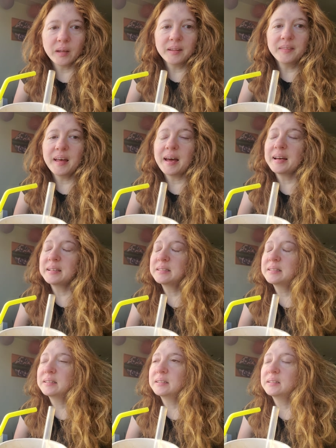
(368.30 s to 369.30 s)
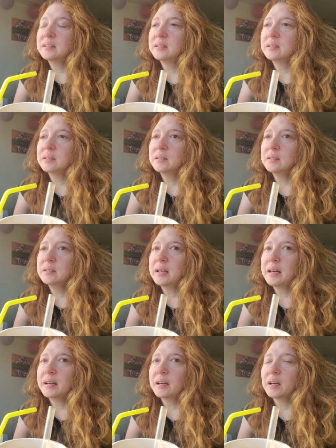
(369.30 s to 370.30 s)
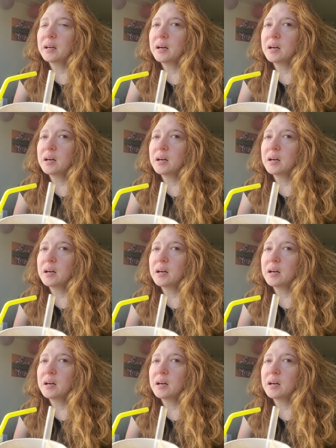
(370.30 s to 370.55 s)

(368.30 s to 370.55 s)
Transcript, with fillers: that like